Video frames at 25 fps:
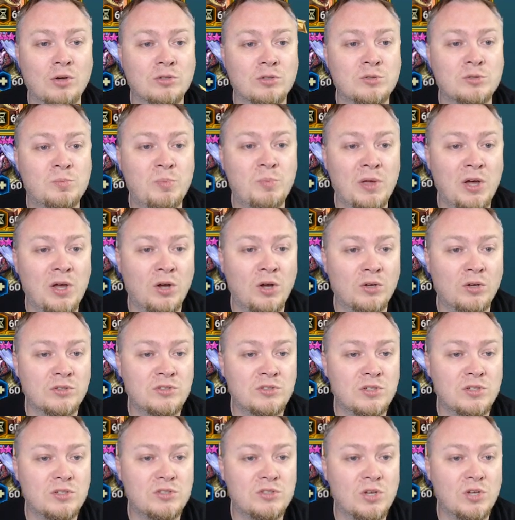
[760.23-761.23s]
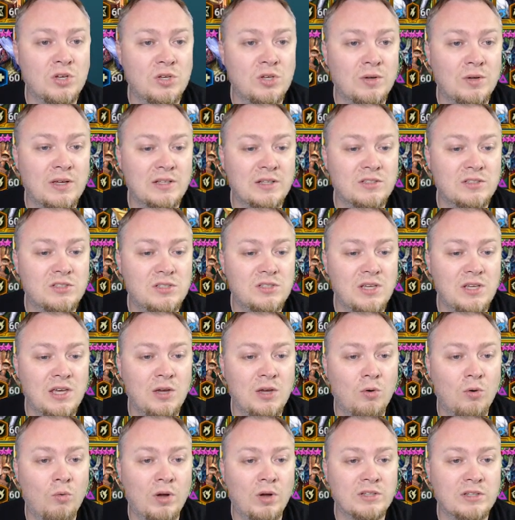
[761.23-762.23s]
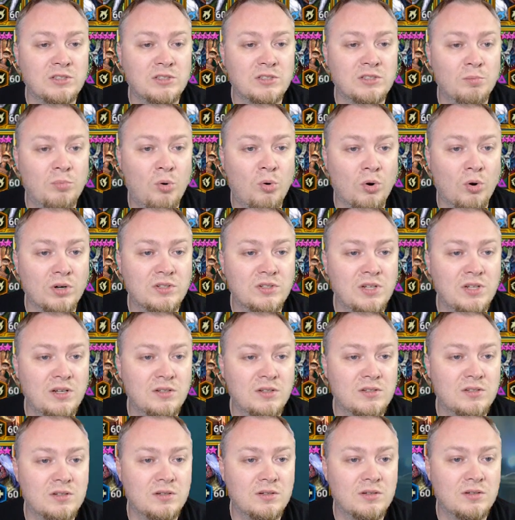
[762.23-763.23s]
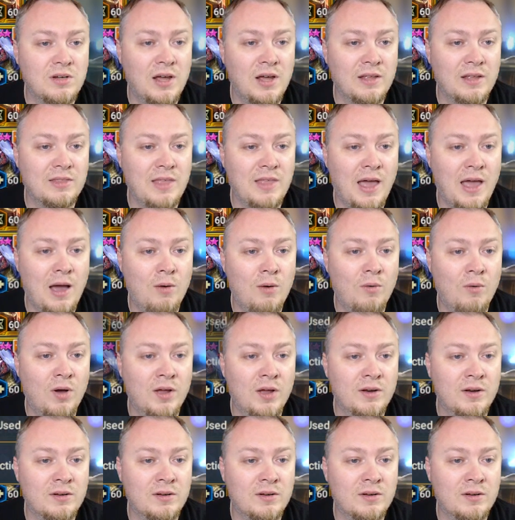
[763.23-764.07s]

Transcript: builds so you can see what's important. Not that one,